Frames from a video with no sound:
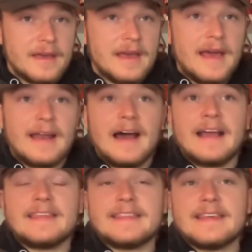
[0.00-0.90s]
And
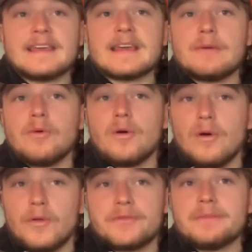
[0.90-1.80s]
I think it will
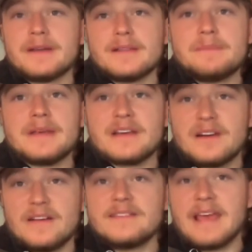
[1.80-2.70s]
ultimately,
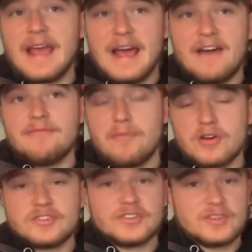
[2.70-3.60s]
because they have
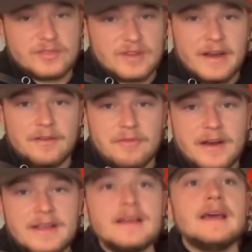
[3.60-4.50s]
Marchessault signed
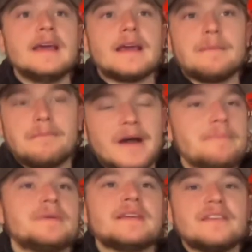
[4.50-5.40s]
already, it
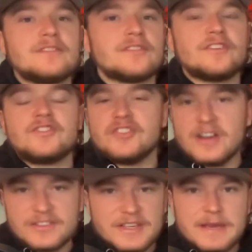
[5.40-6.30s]
might be easier to
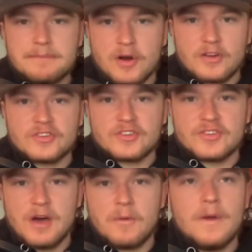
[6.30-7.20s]
just keep
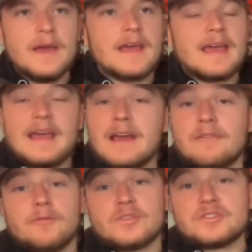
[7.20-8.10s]
Marchessault. And
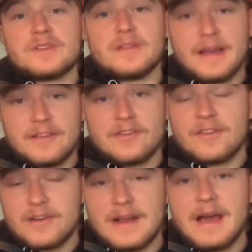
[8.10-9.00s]
unfortunately, they're
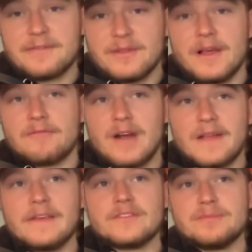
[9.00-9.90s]
going to have to let
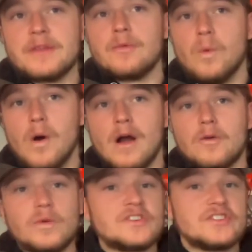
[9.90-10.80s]
Riley Smith
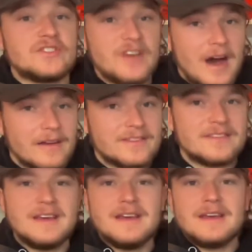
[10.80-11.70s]
walk, which
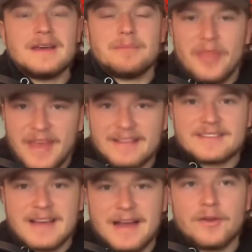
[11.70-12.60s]
sucks. But
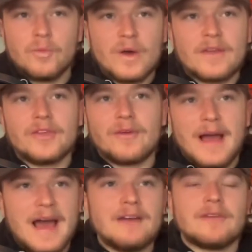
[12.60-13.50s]
that's kind of where they're
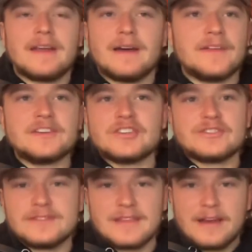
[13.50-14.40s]
at right now.
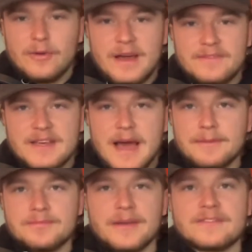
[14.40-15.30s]
They don't have the cap
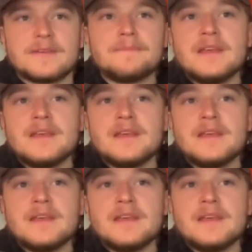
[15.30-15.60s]
space.